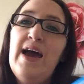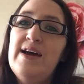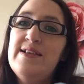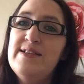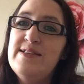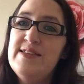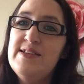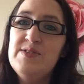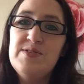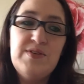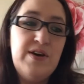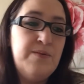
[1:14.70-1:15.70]
And this
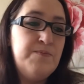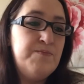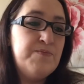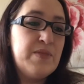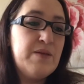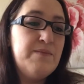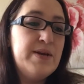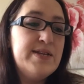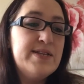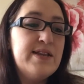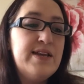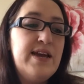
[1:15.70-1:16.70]
is um,
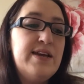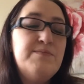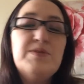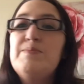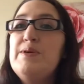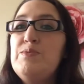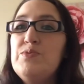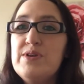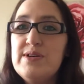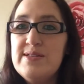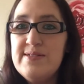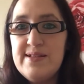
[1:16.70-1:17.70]
basically aimed at people that
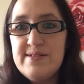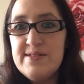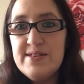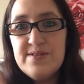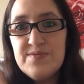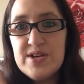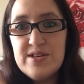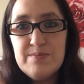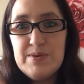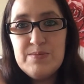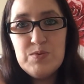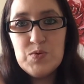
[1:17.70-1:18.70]
are sensitive to other
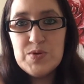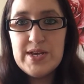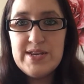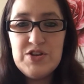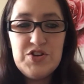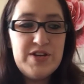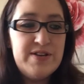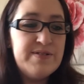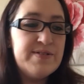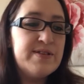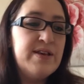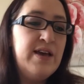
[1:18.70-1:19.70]
people's
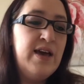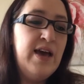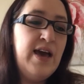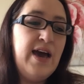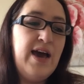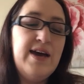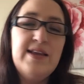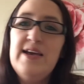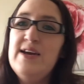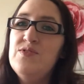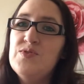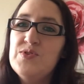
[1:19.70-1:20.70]
energies and
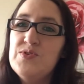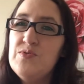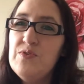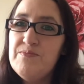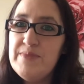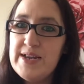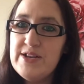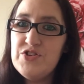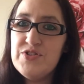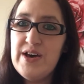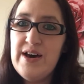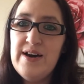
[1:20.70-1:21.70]
how to sort of manage
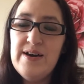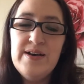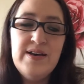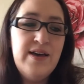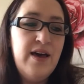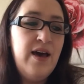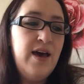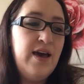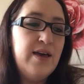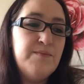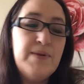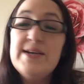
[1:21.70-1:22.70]
that.
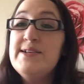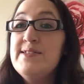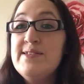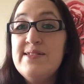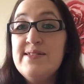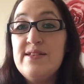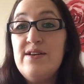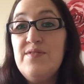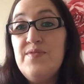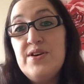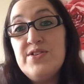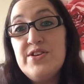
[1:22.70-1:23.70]
In places I
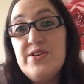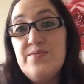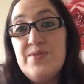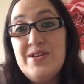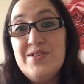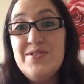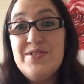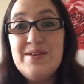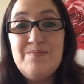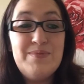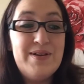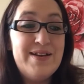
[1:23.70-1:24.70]
found it really good,
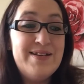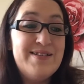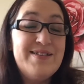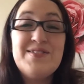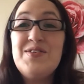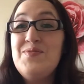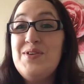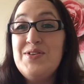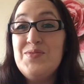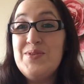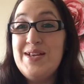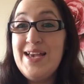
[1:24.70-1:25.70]
in places I found
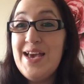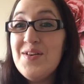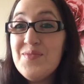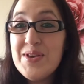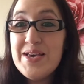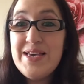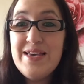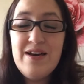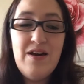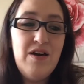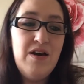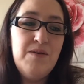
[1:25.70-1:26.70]
it really heavy,
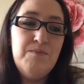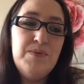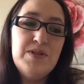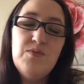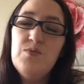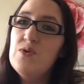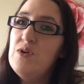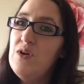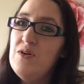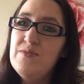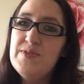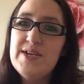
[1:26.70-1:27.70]
um, but there were a
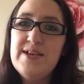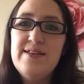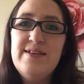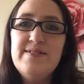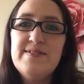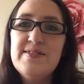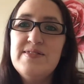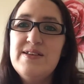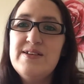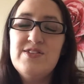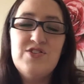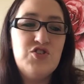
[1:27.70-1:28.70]
lot of techniques and
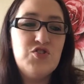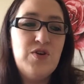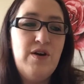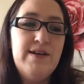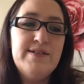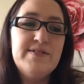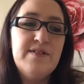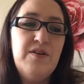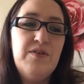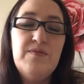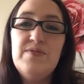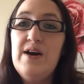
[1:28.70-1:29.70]
things to try. So
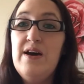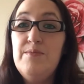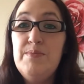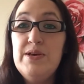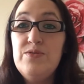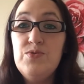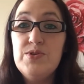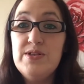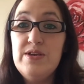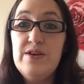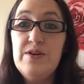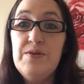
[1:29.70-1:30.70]
if that appeals
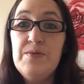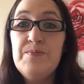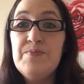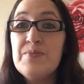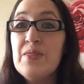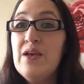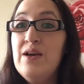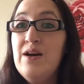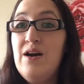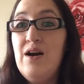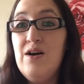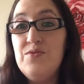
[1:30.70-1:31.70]
to you,
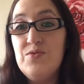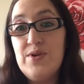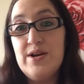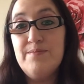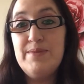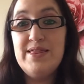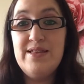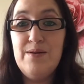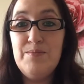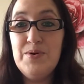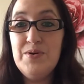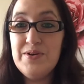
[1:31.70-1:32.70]
I would recommend
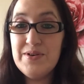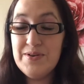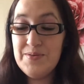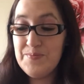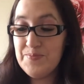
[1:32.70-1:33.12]
that book.